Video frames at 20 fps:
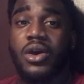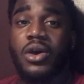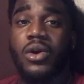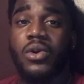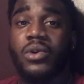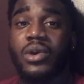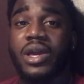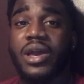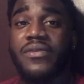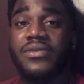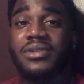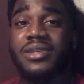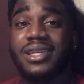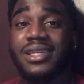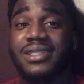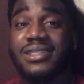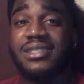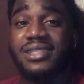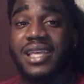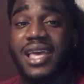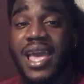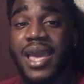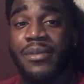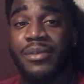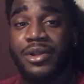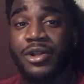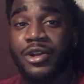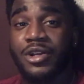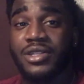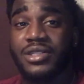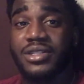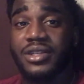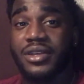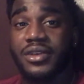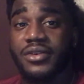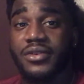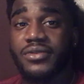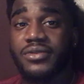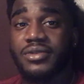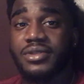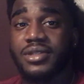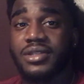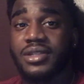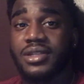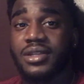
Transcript: we have to examine ourselves